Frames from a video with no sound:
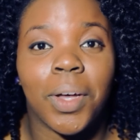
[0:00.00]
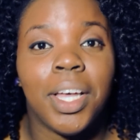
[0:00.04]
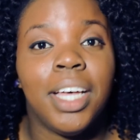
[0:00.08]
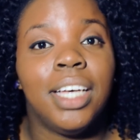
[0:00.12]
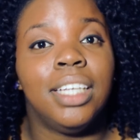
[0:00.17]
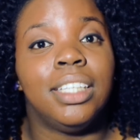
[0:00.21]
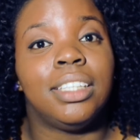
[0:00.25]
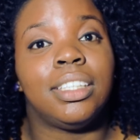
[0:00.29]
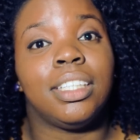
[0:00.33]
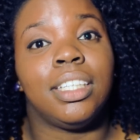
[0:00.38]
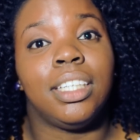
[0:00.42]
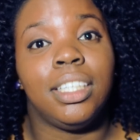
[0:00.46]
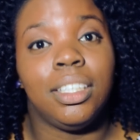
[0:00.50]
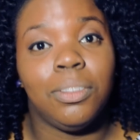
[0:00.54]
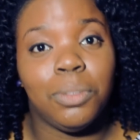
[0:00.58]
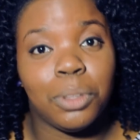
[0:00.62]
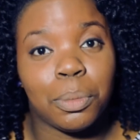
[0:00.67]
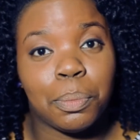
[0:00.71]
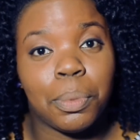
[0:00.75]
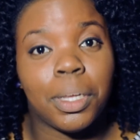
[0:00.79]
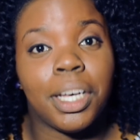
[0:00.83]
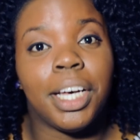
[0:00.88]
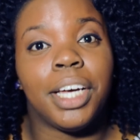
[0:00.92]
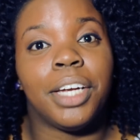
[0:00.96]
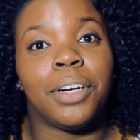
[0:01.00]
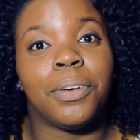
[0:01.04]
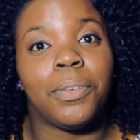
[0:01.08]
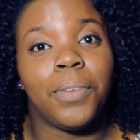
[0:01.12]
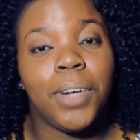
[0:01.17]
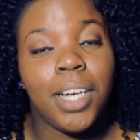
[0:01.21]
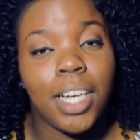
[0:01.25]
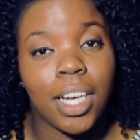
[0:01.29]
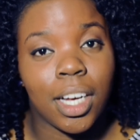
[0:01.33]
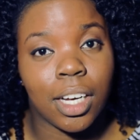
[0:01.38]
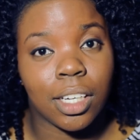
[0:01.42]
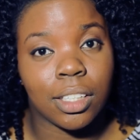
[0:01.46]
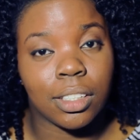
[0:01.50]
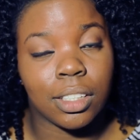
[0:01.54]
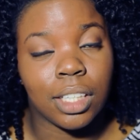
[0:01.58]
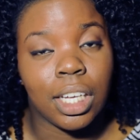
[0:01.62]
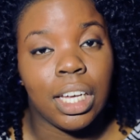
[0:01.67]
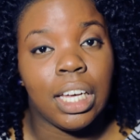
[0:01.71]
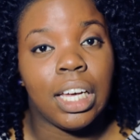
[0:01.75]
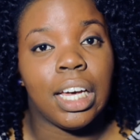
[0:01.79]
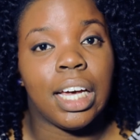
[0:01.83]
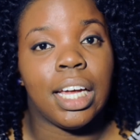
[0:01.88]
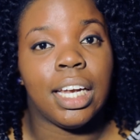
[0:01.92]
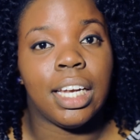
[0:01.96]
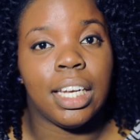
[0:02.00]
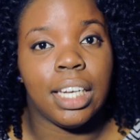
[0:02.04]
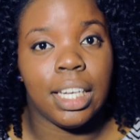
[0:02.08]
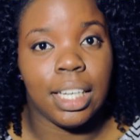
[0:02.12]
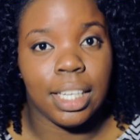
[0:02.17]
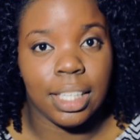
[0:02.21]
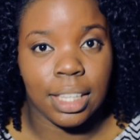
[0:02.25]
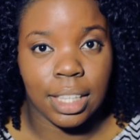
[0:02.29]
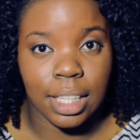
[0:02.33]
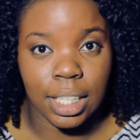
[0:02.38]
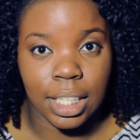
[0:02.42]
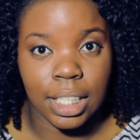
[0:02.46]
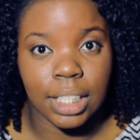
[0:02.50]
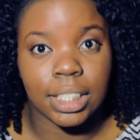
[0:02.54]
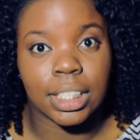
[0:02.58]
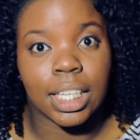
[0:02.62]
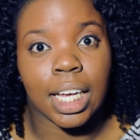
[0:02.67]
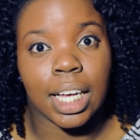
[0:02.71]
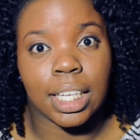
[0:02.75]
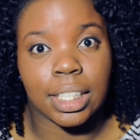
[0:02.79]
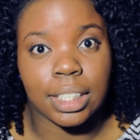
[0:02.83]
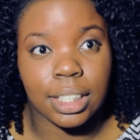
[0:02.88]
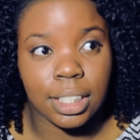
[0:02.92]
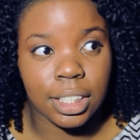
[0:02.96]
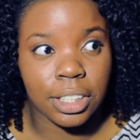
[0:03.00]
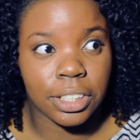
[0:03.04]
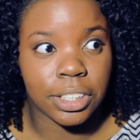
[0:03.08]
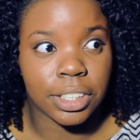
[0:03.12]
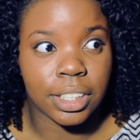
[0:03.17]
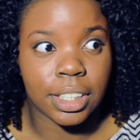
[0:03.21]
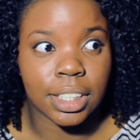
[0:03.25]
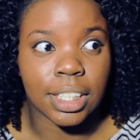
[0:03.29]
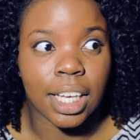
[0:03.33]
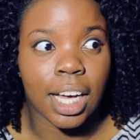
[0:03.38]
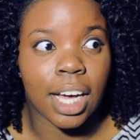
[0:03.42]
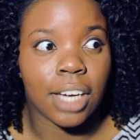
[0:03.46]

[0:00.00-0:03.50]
See, he was playing around, and then things got serious.